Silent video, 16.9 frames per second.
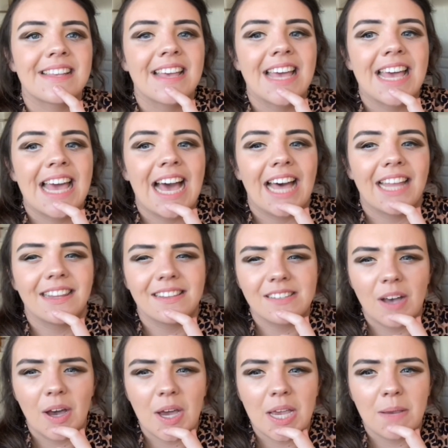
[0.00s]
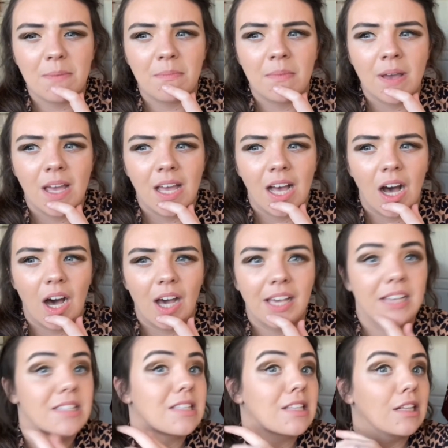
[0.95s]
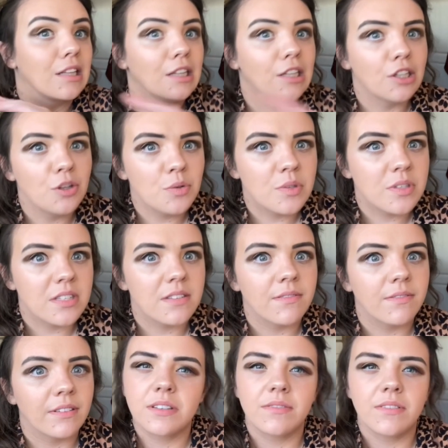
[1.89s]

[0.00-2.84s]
At the time, I exclusively